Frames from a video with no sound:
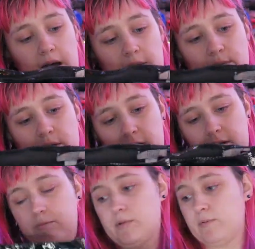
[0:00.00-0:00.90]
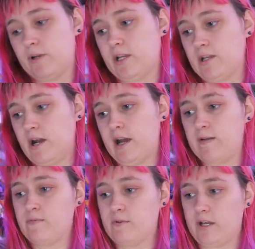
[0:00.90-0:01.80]
I mean, I'll be pretty
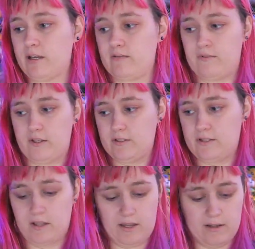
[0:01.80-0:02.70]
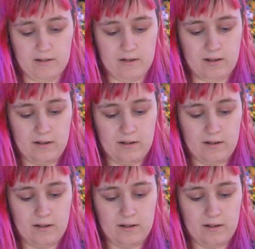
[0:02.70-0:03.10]
hyped when I can fit into that.